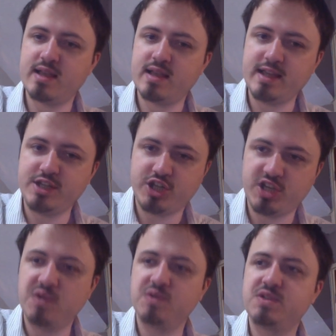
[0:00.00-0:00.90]

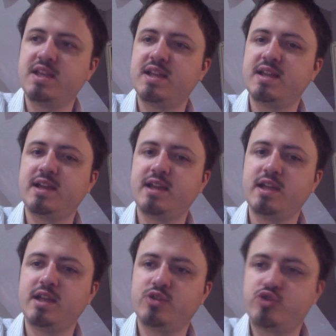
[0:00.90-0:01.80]
HQs in
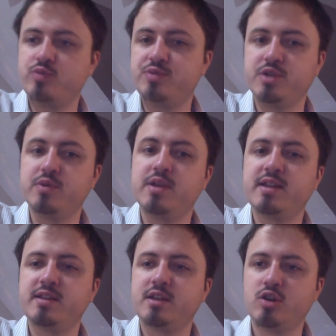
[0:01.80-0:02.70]
a troops
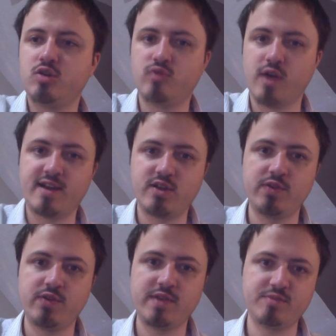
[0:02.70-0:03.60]
unit right
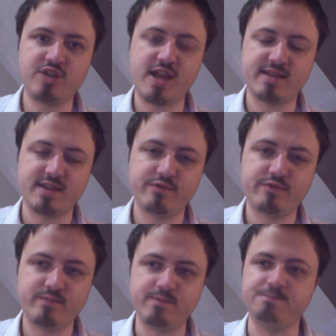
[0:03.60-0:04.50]
on the objective
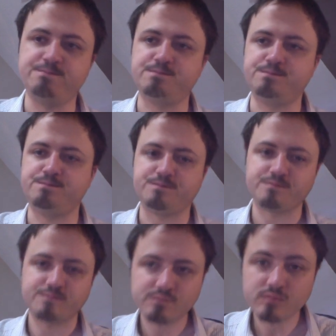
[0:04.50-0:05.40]

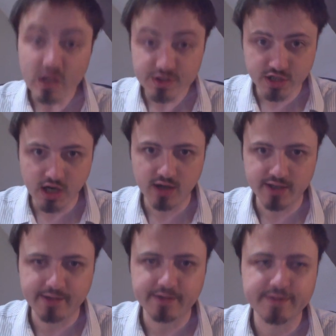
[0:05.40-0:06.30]
to guard
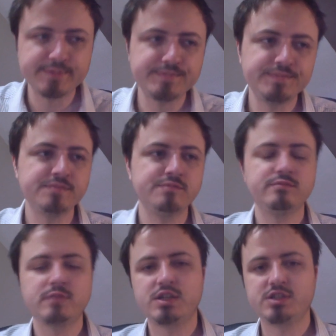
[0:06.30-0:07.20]
it.
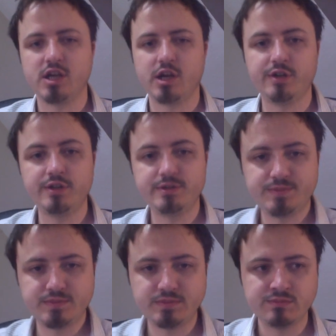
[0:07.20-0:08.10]
So
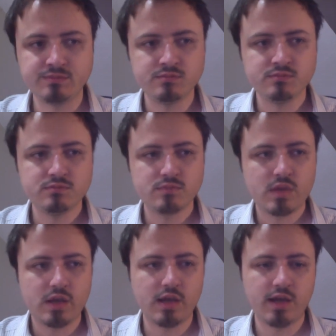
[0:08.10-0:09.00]

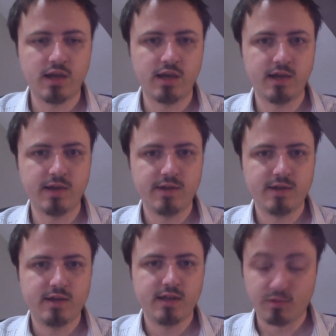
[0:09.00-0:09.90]
that
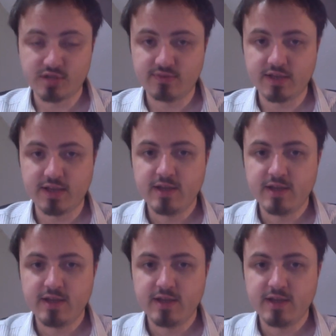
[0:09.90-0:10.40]
was lovely.